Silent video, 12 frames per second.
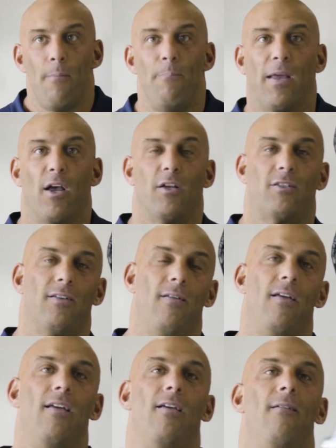because
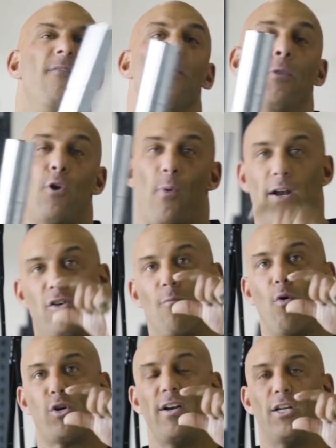the range of
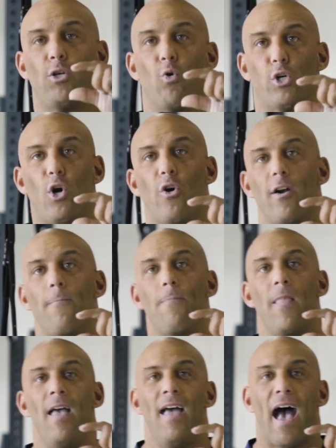motion is so short
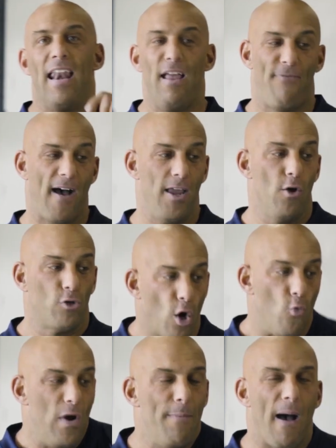that if I use the
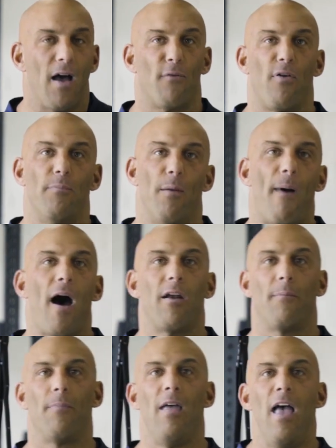rebound from the
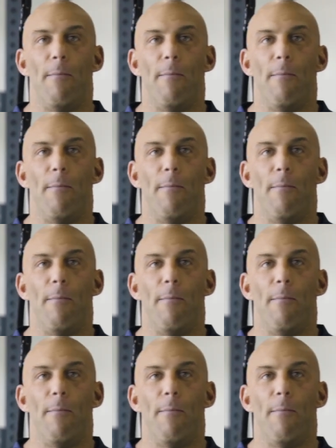bottom,